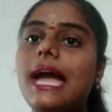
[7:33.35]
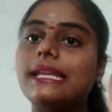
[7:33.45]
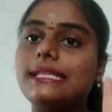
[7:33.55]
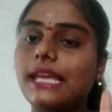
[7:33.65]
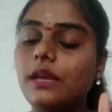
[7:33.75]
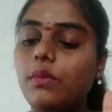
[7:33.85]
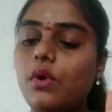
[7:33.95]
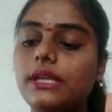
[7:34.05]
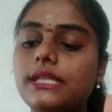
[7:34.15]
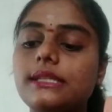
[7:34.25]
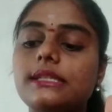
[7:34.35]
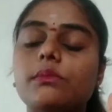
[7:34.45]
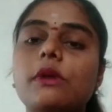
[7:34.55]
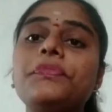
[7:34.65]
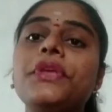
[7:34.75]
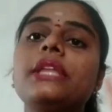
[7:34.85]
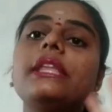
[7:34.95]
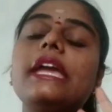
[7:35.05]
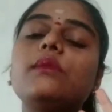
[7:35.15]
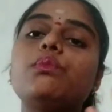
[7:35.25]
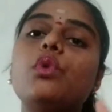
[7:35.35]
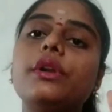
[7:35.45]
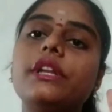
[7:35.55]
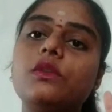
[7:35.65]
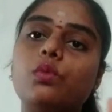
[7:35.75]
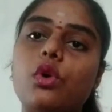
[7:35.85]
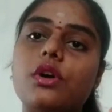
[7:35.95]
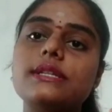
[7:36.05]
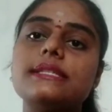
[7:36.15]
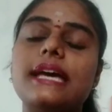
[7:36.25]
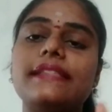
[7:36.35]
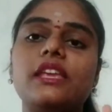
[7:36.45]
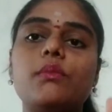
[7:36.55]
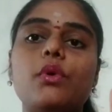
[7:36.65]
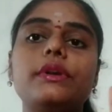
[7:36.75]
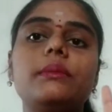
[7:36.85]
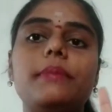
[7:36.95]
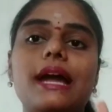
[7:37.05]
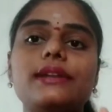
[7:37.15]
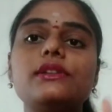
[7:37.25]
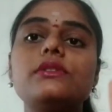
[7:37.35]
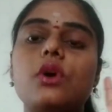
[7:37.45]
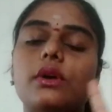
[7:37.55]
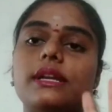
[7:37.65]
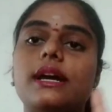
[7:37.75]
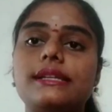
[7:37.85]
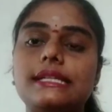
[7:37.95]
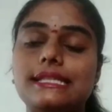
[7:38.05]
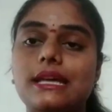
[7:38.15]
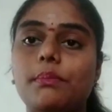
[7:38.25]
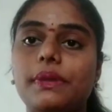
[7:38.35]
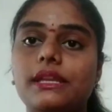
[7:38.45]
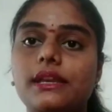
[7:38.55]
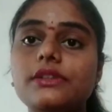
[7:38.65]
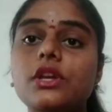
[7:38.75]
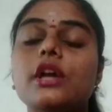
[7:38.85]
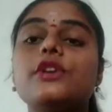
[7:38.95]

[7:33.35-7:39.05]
and second point is the important wars and the important battles are done in some period.